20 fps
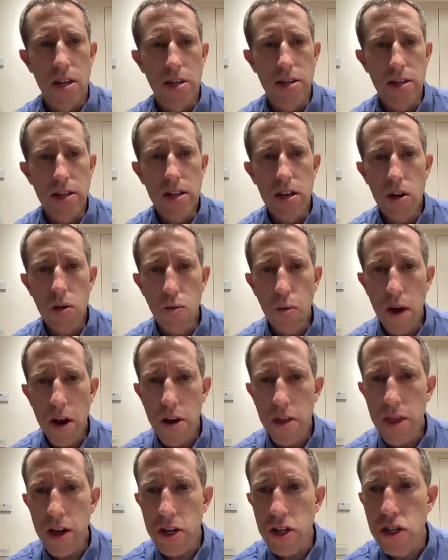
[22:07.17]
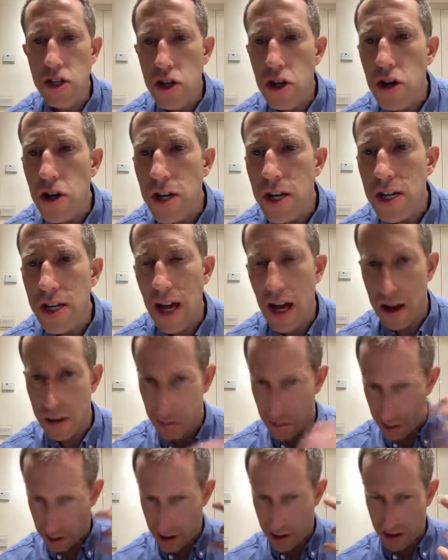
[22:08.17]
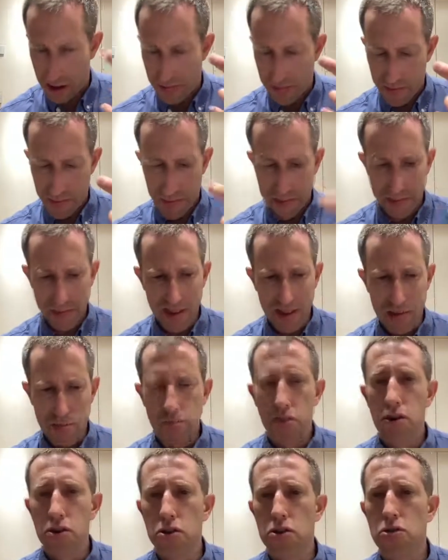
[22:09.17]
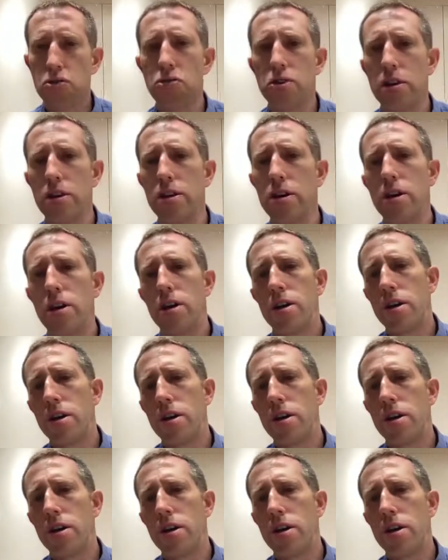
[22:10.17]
Near where the dirty Thames, this polluted